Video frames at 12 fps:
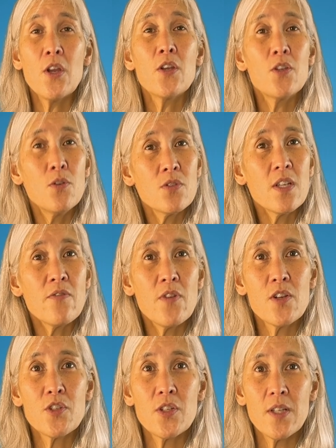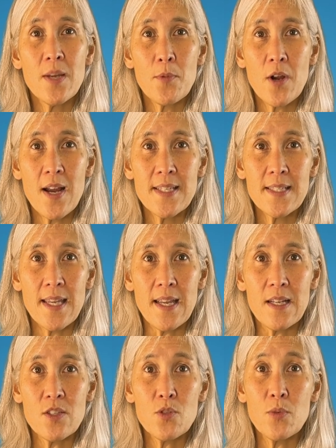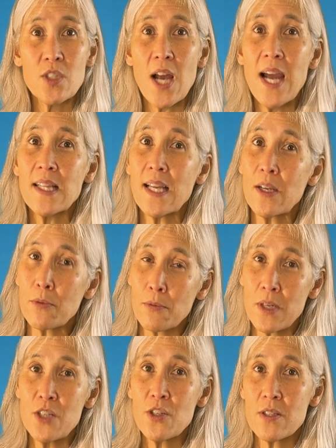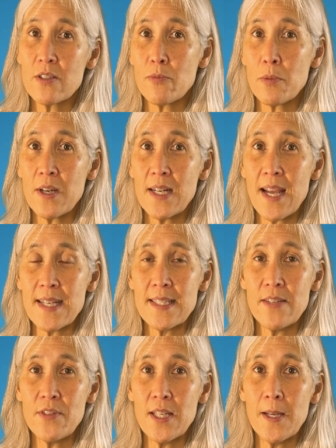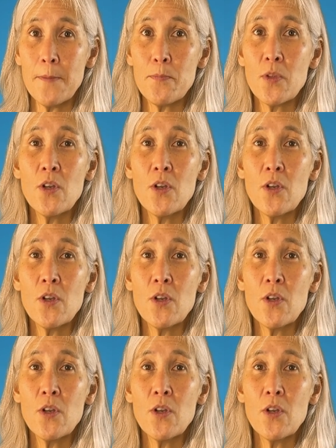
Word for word: Using functional MRI scans, which highlight regions of brain activity,